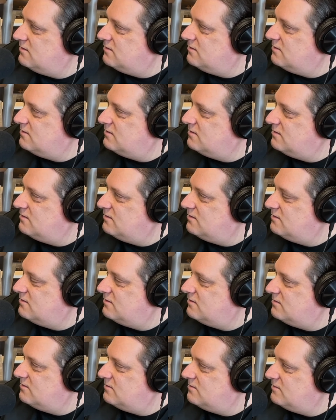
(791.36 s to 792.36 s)

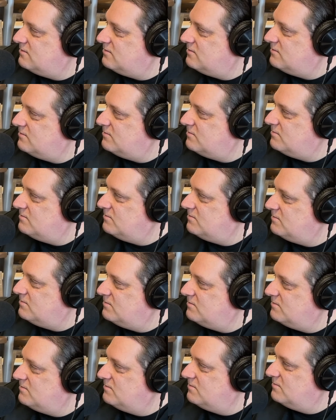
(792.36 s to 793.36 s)

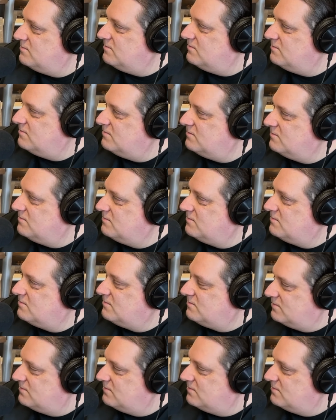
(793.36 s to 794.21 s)
This person isn't speaking.